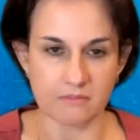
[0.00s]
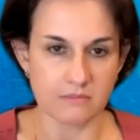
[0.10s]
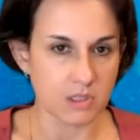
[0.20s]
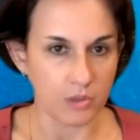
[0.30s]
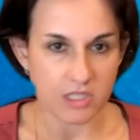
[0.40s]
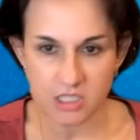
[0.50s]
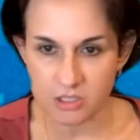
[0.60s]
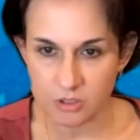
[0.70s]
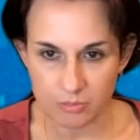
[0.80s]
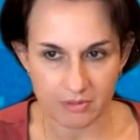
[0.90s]

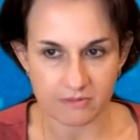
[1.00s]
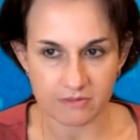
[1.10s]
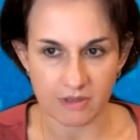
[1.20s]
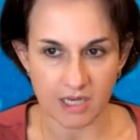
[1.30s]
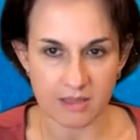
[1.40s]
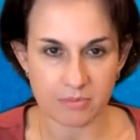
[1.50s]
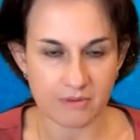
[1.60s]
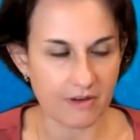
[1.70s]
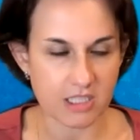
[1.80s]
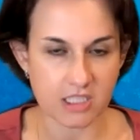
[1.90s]
switching to other
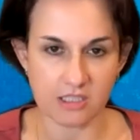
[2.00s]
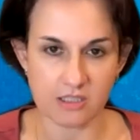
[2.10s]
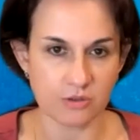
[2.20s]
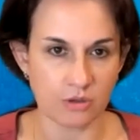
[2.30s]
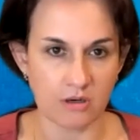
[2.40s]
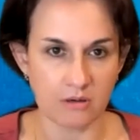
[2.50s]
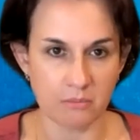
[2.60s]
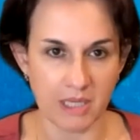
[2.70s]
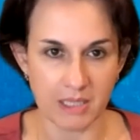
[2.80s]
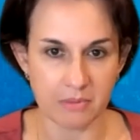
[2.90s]
professionals, or
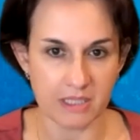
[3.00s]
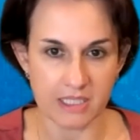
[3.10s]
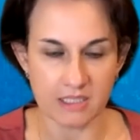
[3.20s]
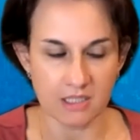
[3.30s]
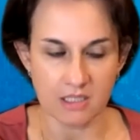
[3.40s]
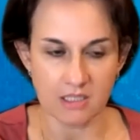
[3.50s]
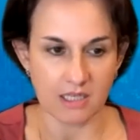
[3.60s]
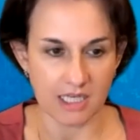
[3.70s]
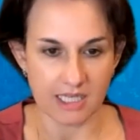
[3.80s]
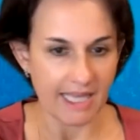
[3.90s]
maybe
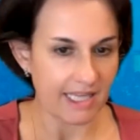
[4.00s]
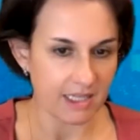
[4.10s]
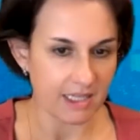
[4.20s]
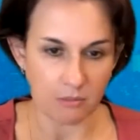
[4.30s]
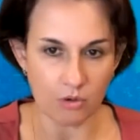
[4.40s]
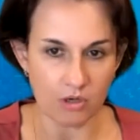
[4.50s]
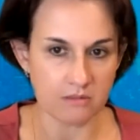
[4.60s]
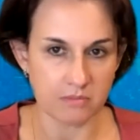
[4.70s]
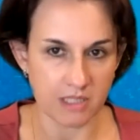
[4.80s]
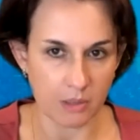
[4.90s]
adding
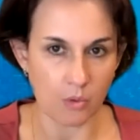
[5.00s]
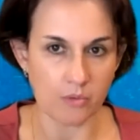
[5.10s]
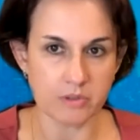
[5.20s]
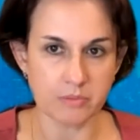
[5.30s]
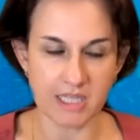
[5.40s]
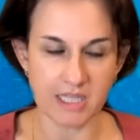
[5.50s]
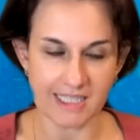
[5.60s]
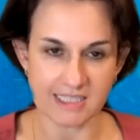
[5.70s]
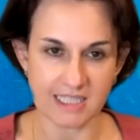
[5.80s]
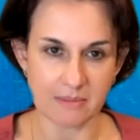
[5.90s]
more? Like, what would be the
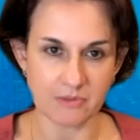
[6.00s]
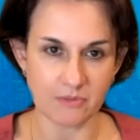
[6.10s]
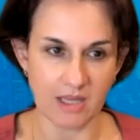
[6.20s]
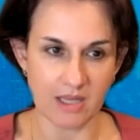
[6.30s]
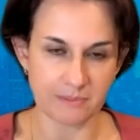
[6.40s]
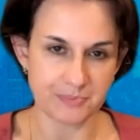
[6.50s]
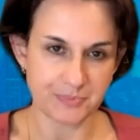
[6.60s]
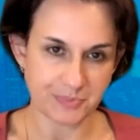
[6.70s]
next steps for them?